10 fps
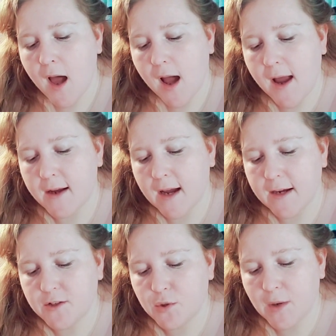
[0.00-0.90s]
And I
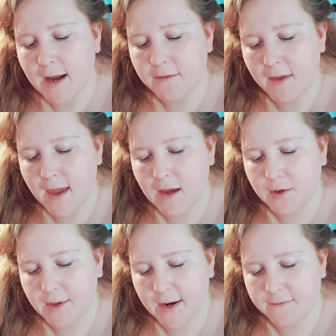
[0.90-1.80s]
do have a
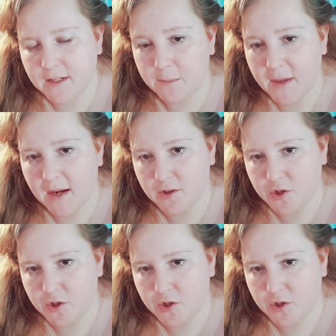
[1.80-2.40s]
crafting page, so I'm